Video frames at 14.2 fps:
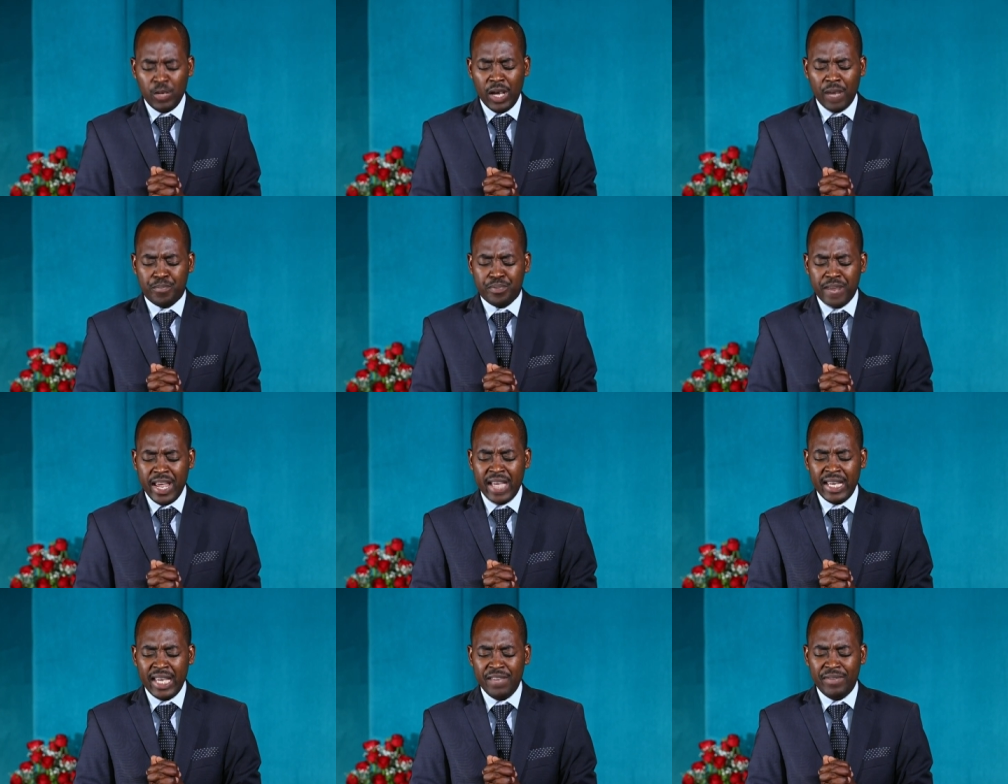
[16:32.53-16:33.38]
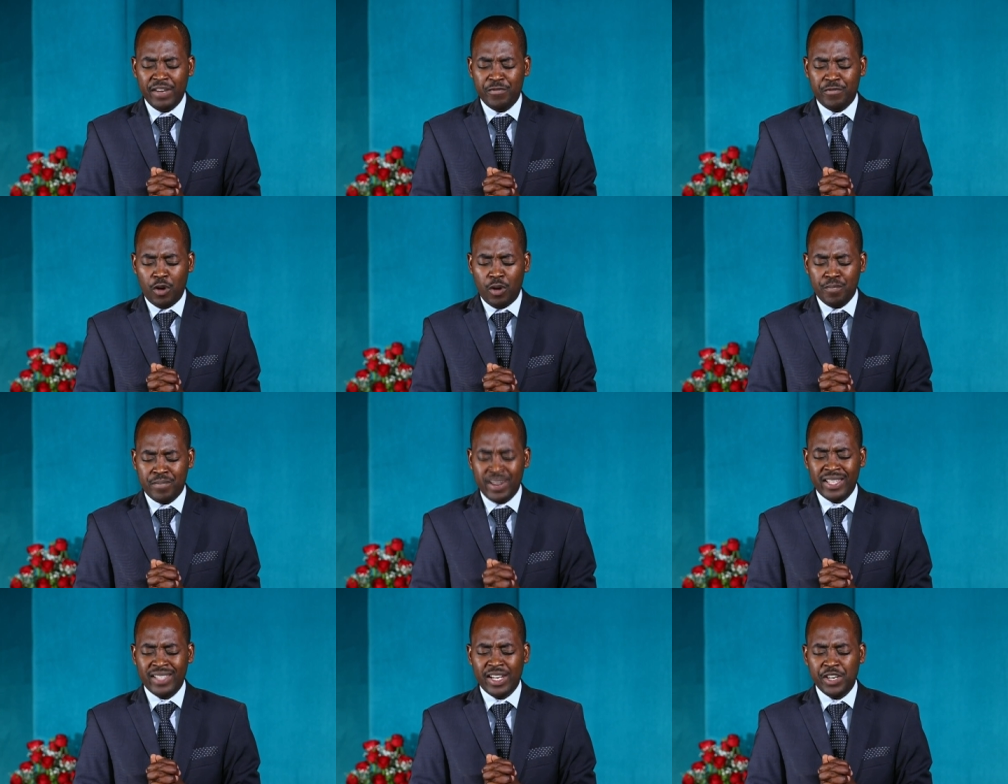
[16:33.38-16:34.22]
We are praying even for
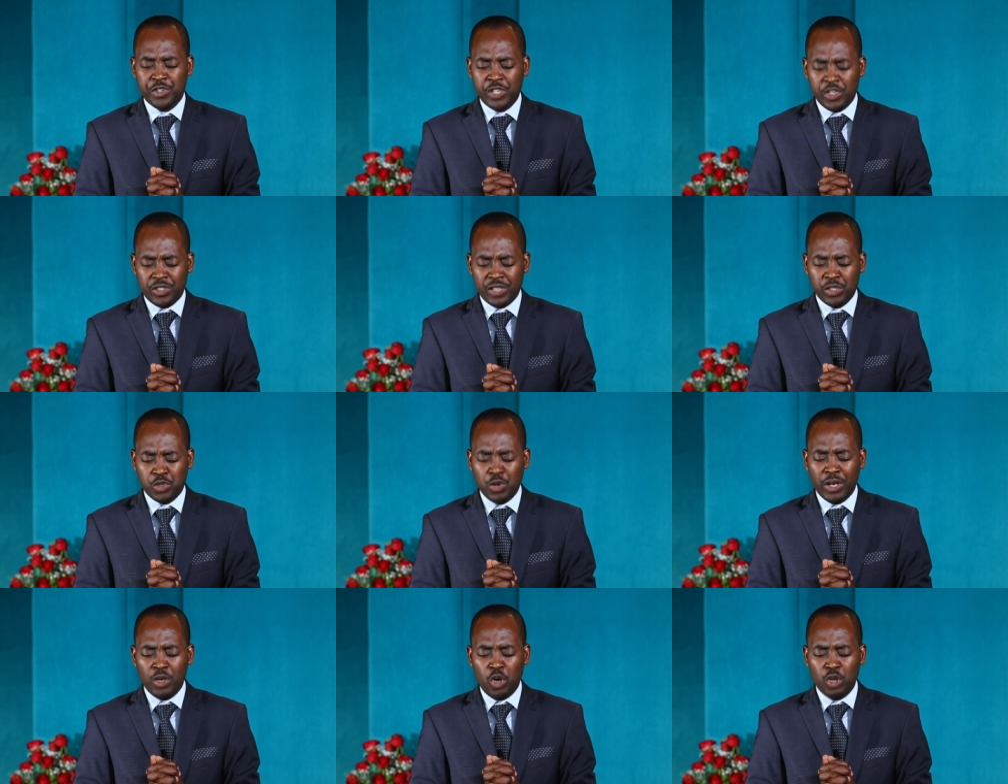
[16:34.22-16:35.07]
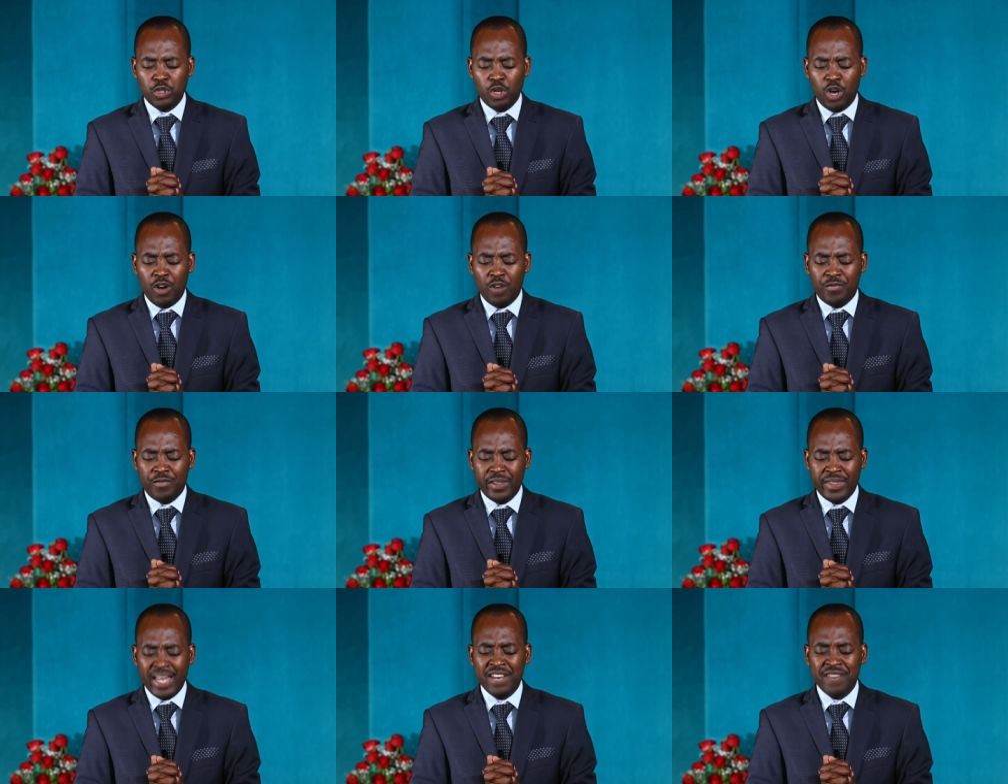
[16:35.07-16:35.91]
brothers and sisters who are not of
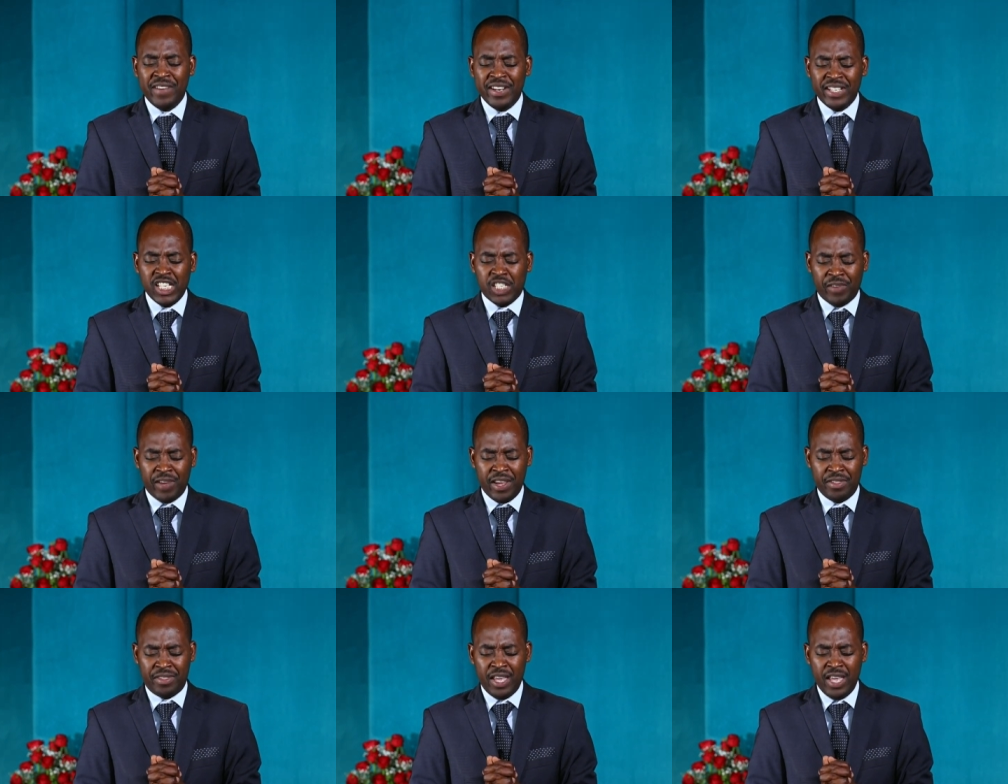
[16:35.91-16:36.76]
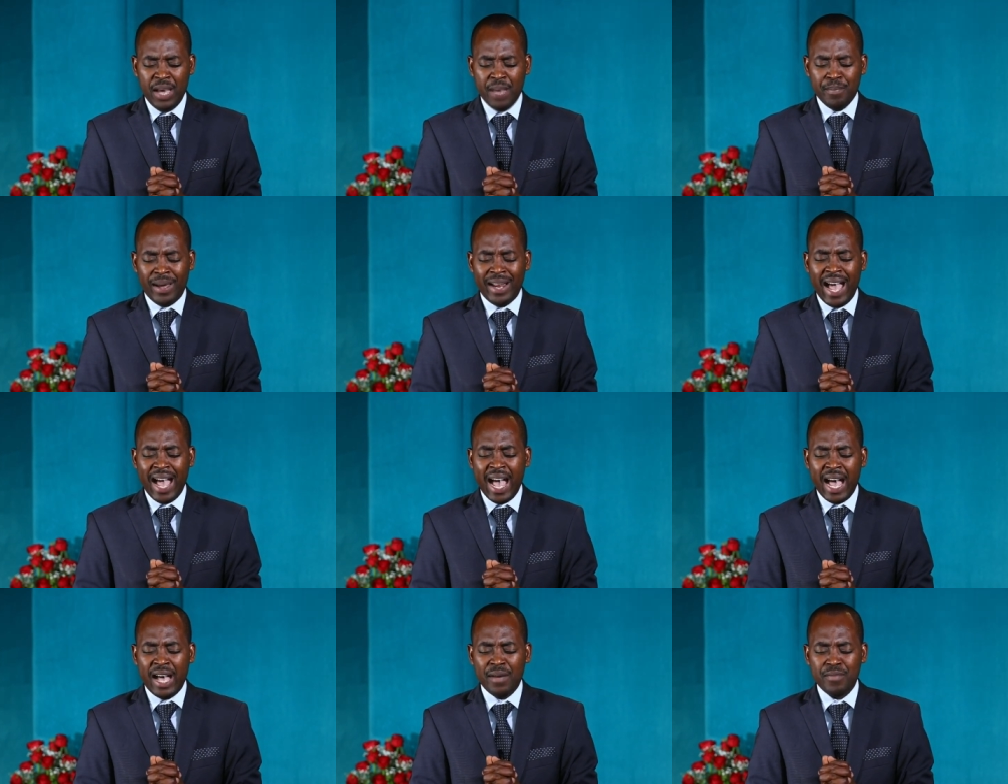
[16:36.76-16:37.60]
the Adventist faith, but
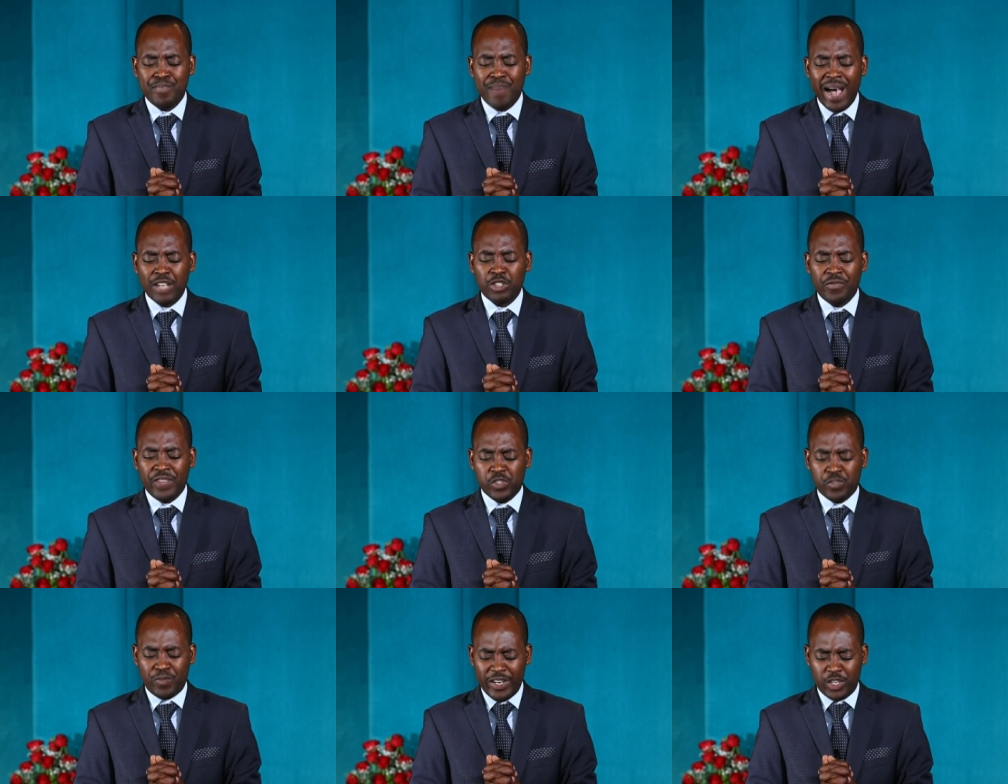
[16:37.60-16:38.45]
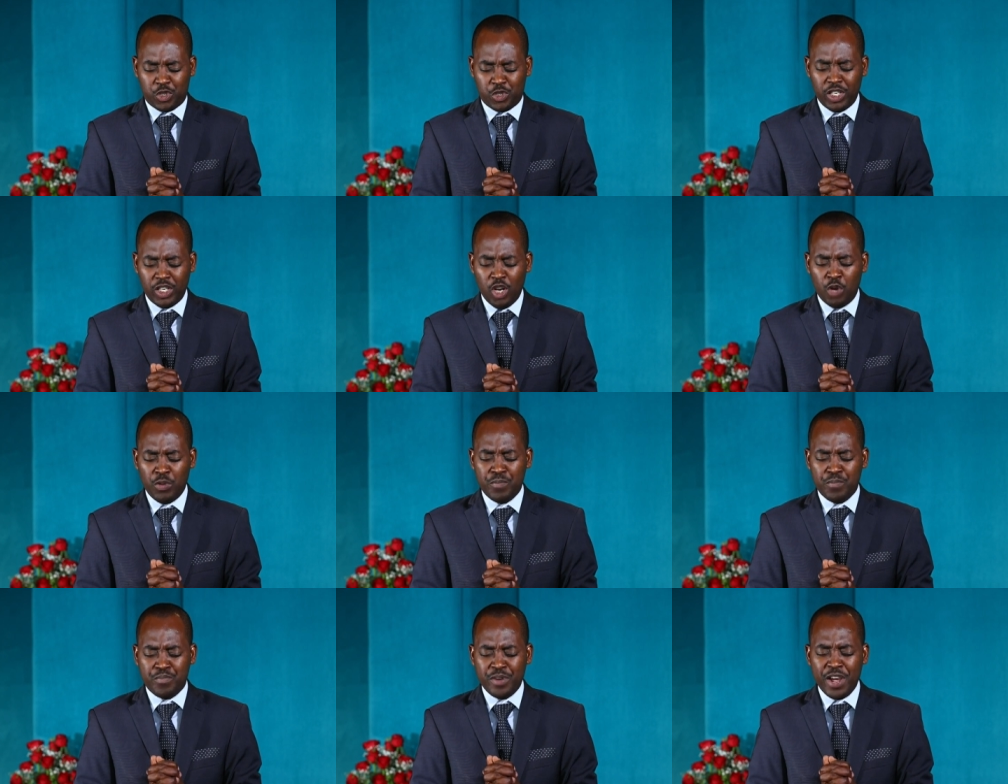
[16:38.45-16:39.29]
are part of this ministry. Lord,
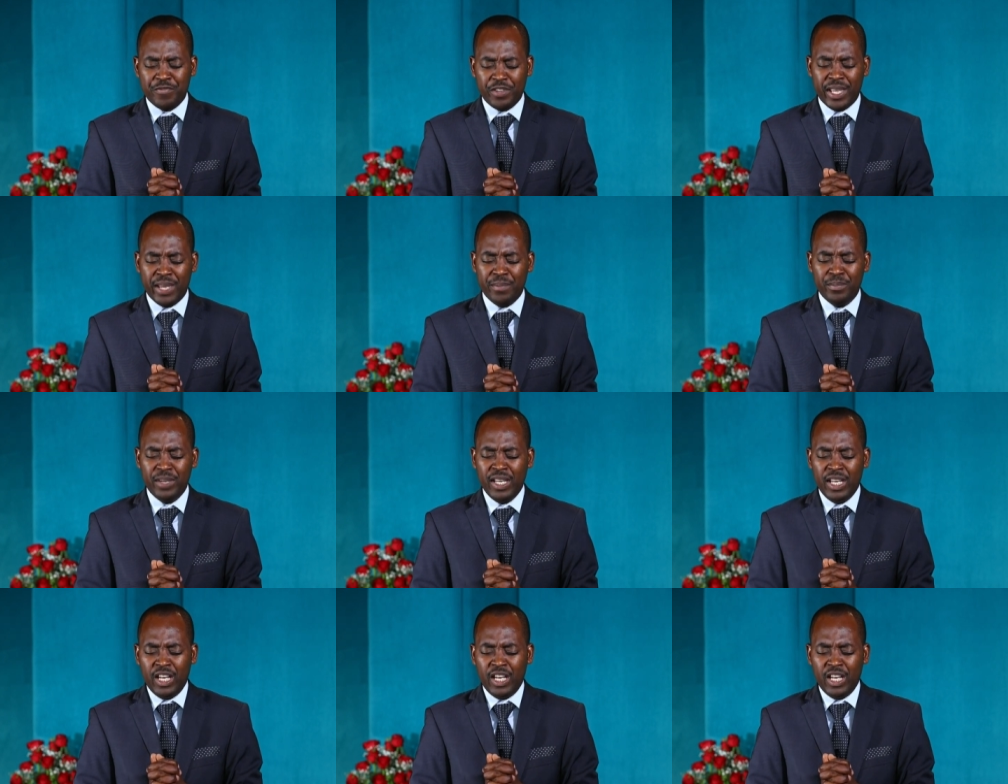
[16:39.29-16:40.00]
we pray for them.